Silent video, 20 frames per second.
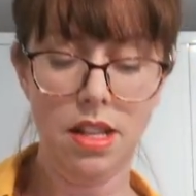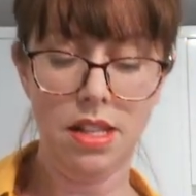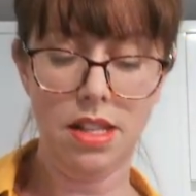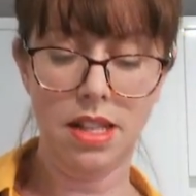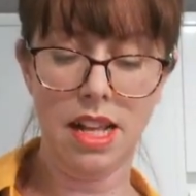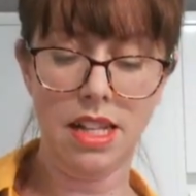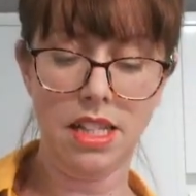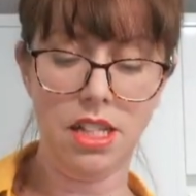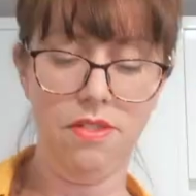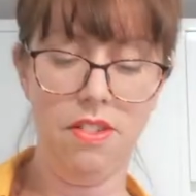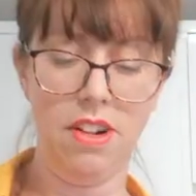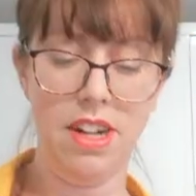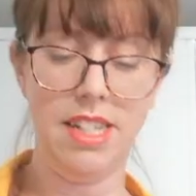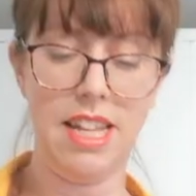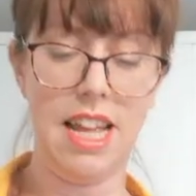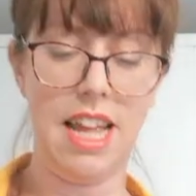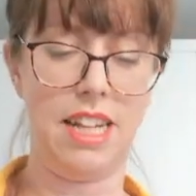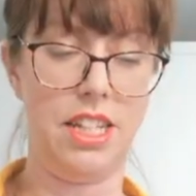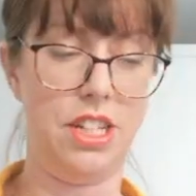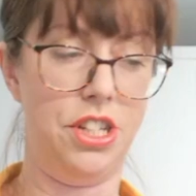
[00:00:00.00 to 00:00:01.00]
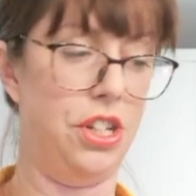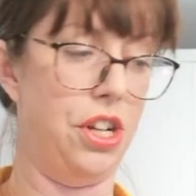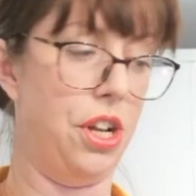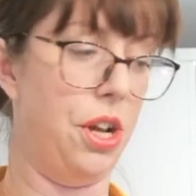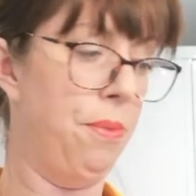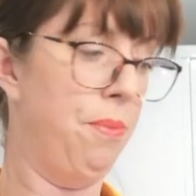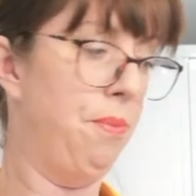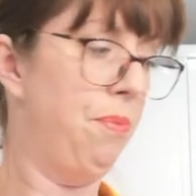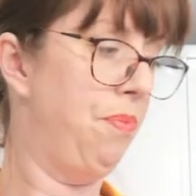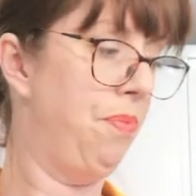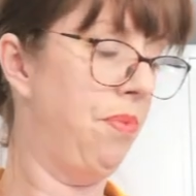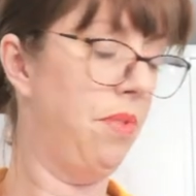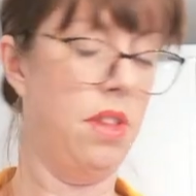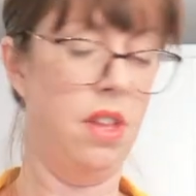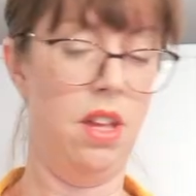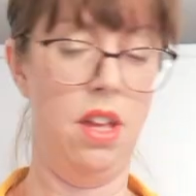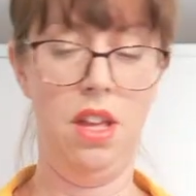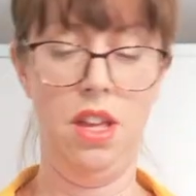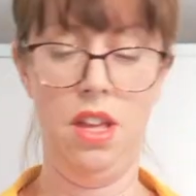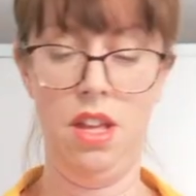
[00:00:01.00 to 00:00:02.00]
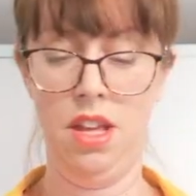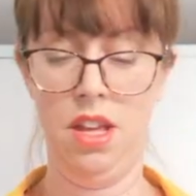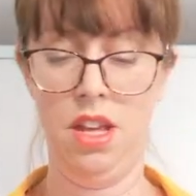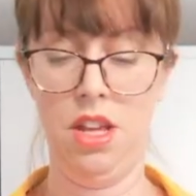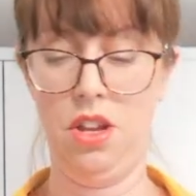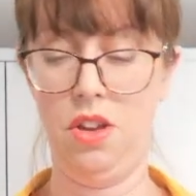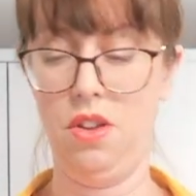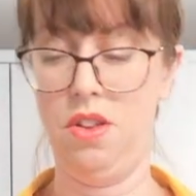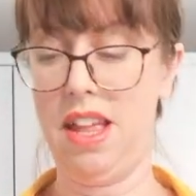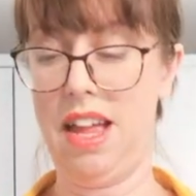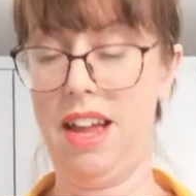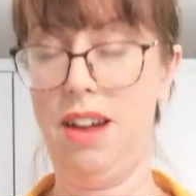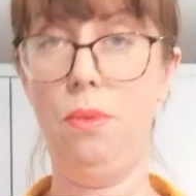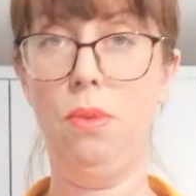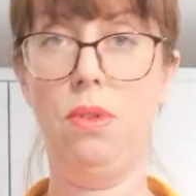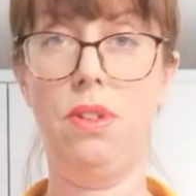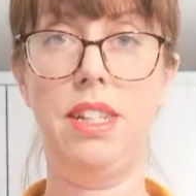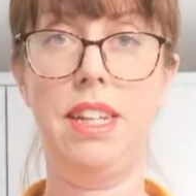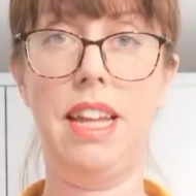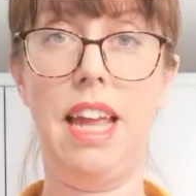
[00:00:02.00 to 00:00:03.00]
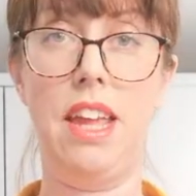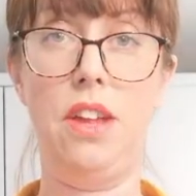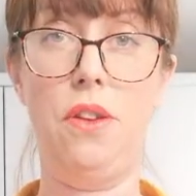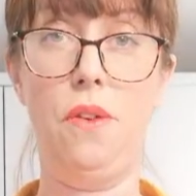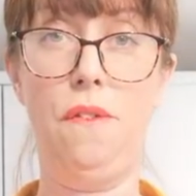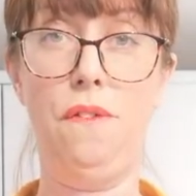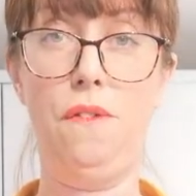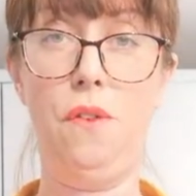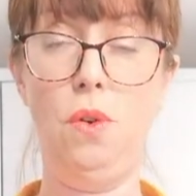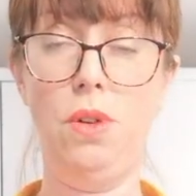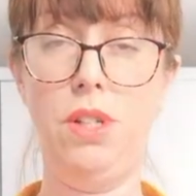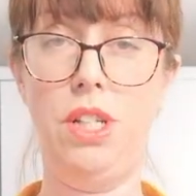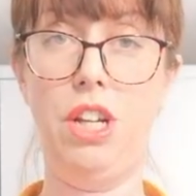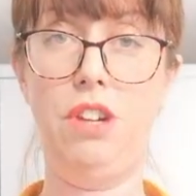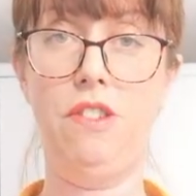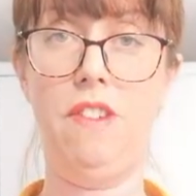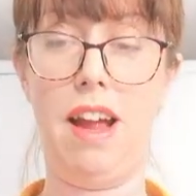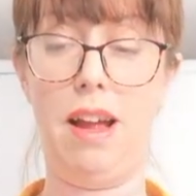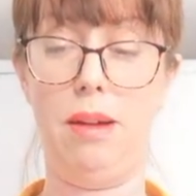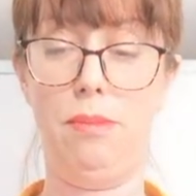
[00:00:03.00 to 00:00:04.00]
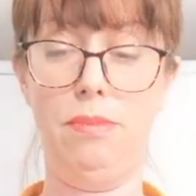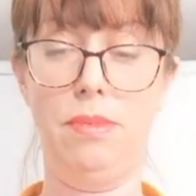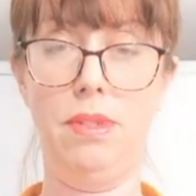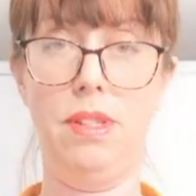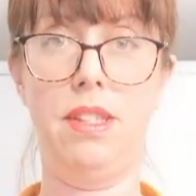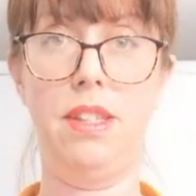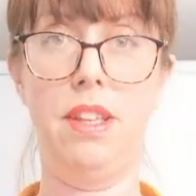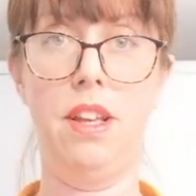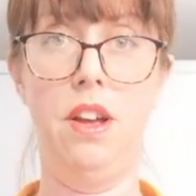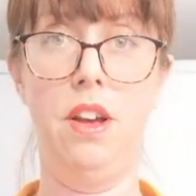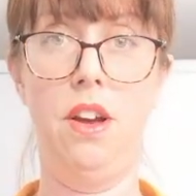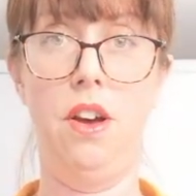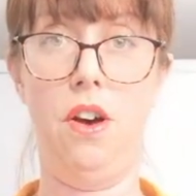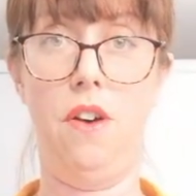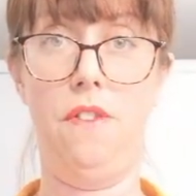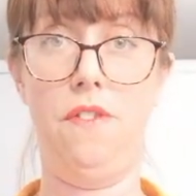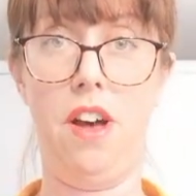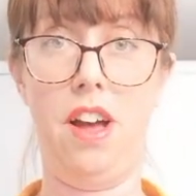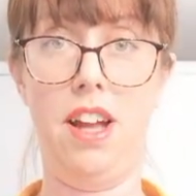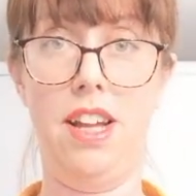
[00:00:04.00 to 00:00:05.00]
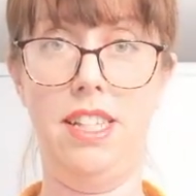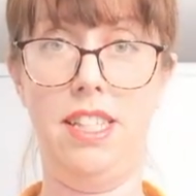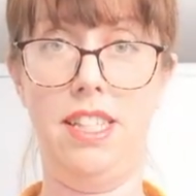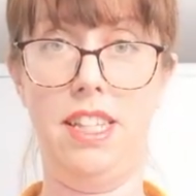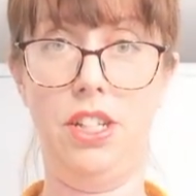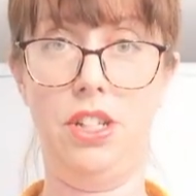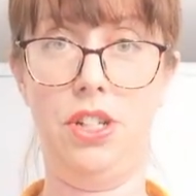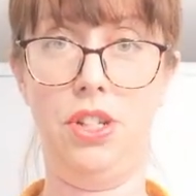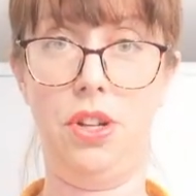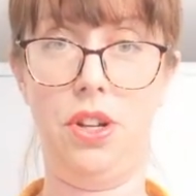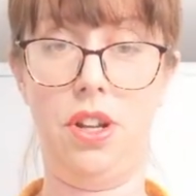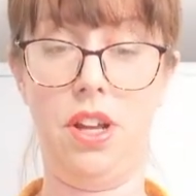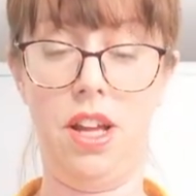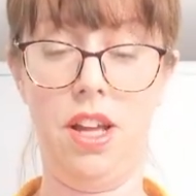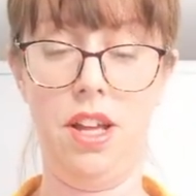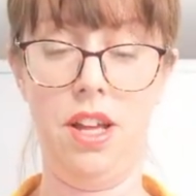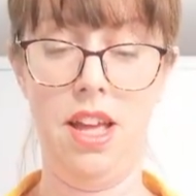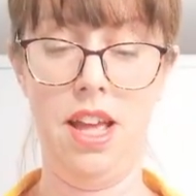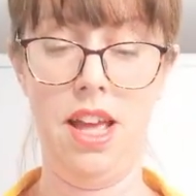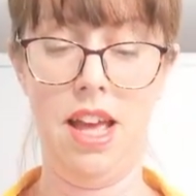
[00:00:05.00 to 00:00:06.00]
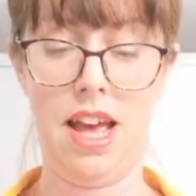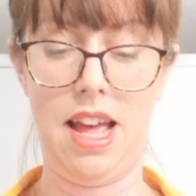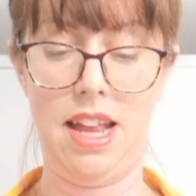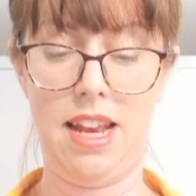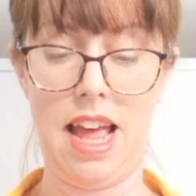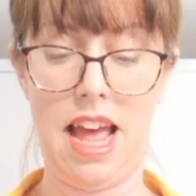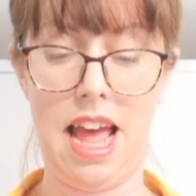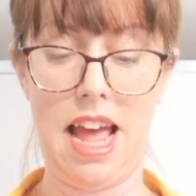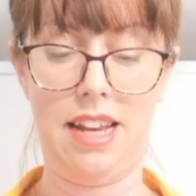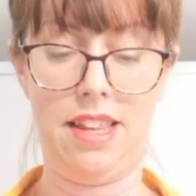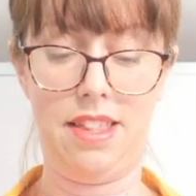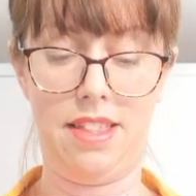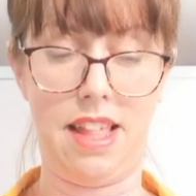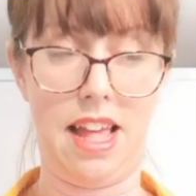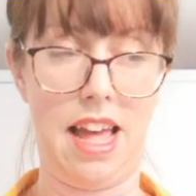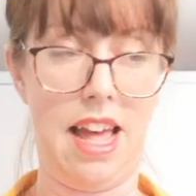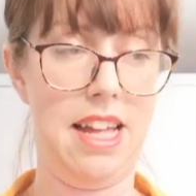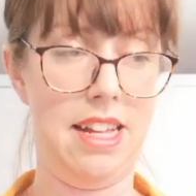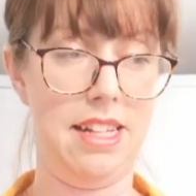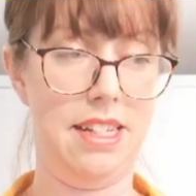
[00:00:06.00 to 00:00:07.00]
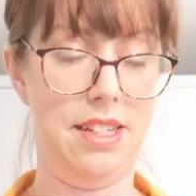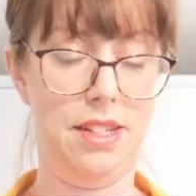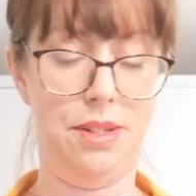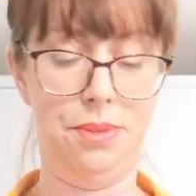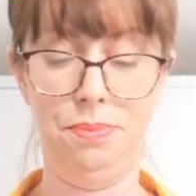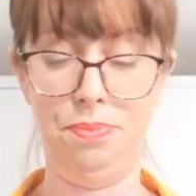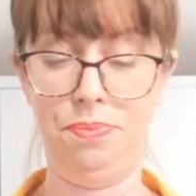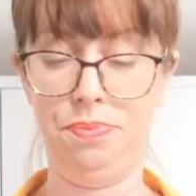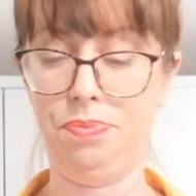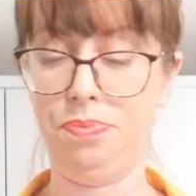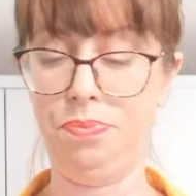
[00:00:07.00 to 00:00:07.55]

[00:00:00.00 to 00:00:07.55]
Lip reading: So that's the right texture. You now want to get your 40 grams of icing sugar and add that,